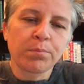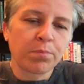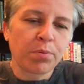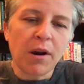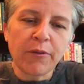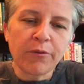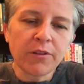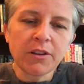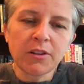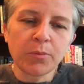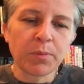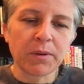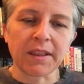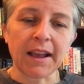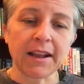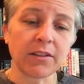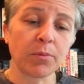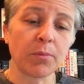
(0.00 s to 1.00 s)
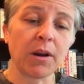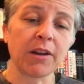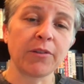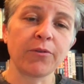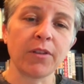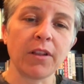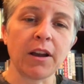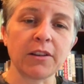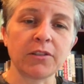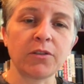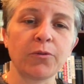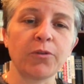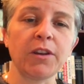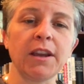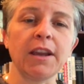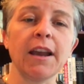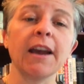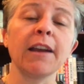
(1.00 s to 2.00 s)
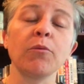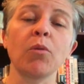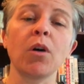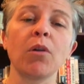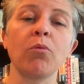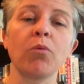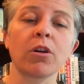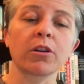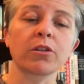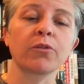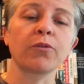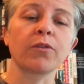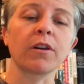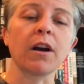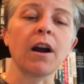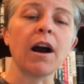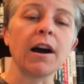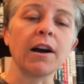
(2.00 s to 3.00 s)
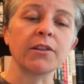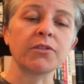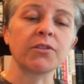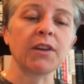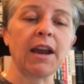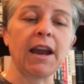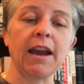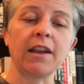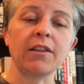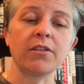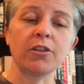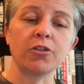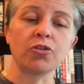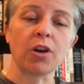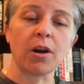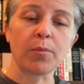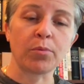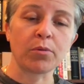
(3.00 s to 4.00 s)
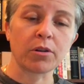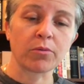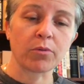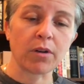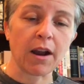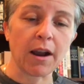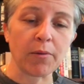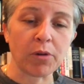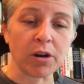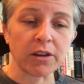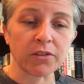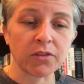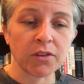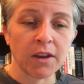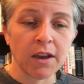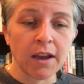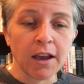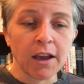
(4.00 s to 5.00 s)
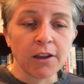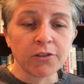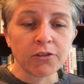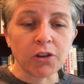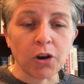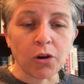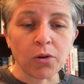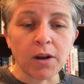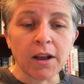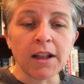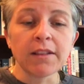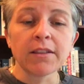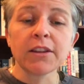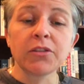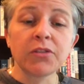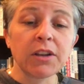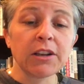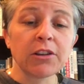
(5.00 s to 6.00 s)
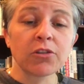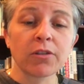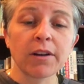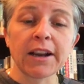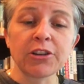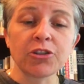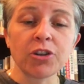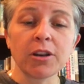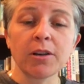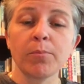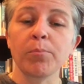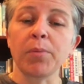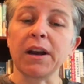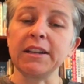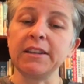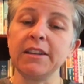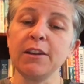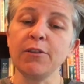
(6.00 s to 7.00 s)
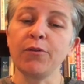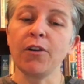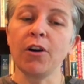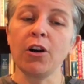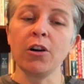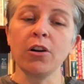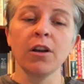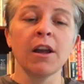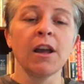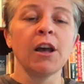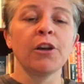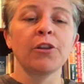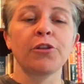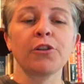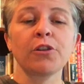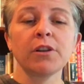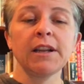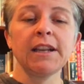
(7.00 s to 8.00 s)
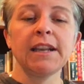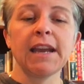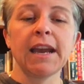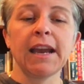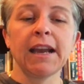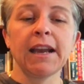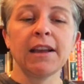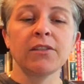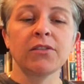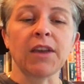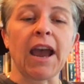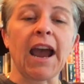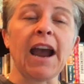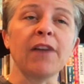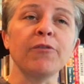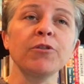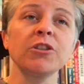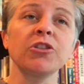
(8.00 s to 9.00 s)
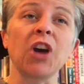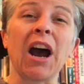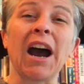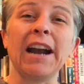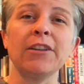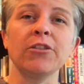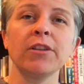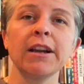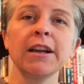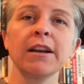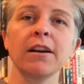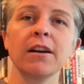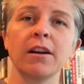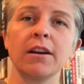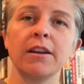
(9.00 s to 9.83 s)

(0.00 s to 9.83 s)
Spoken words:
preference, but that's my philosophy and what worked for us at the job board where I was. So listing duration by default, 30 days. Average hiring